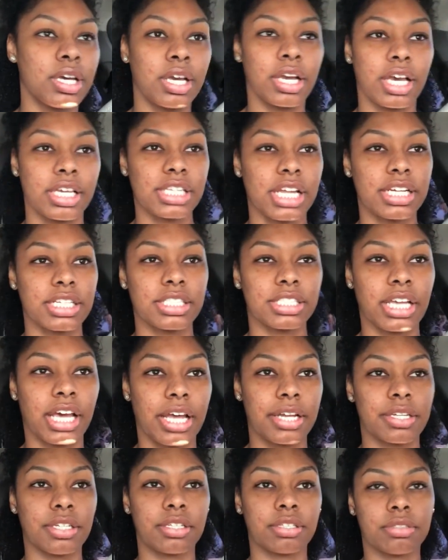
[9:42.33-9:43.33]
because I just
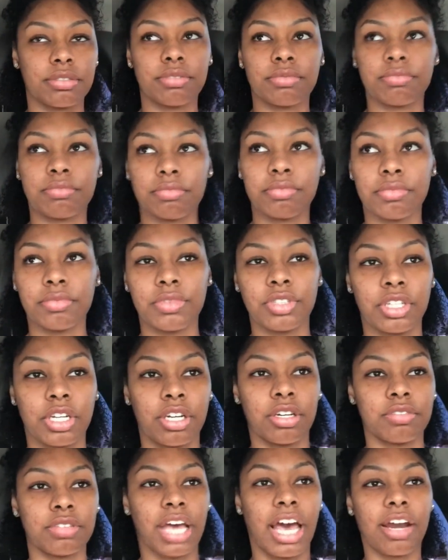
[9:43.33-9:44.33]
had to, you
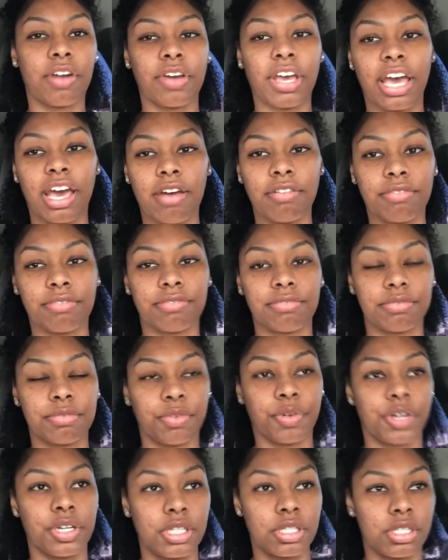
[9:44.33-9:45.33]
know. I don't have
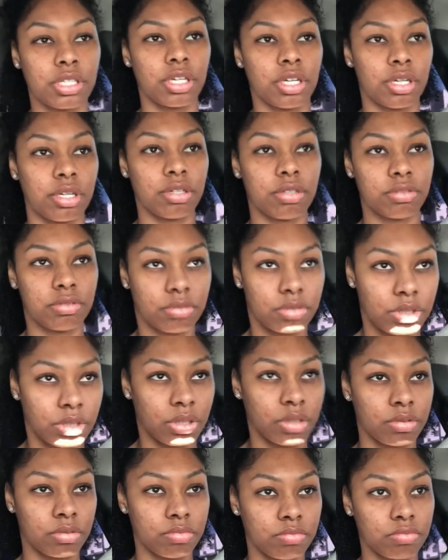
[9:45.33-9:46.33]
friends here,
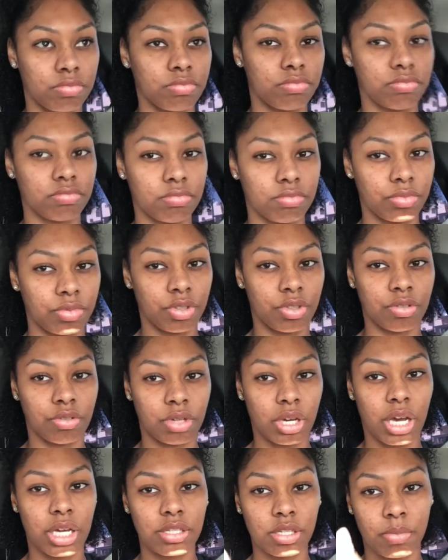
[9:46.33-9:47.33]
so you
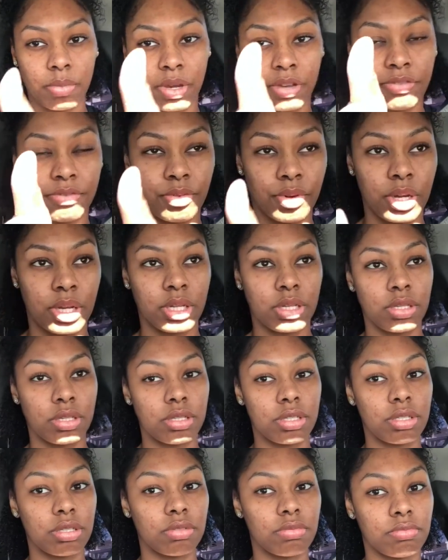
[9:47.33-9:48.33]
guys are my
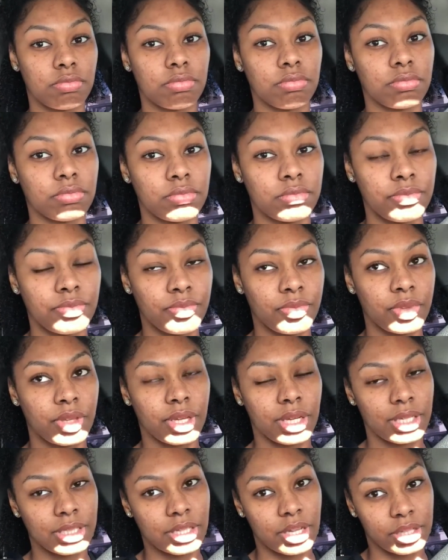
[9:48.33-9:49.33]
friends.
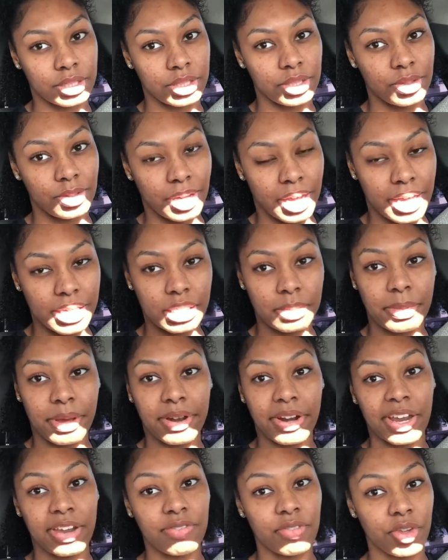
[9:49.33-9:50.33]
I talk to you guys
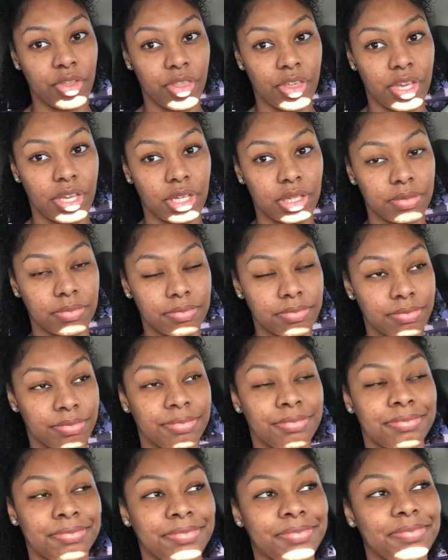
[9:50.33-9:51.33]
about
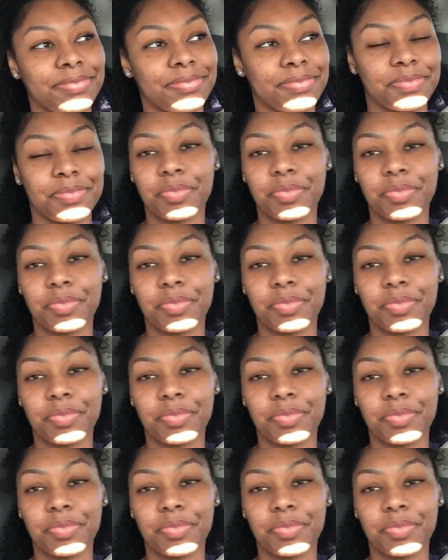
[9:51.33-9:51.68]
everything.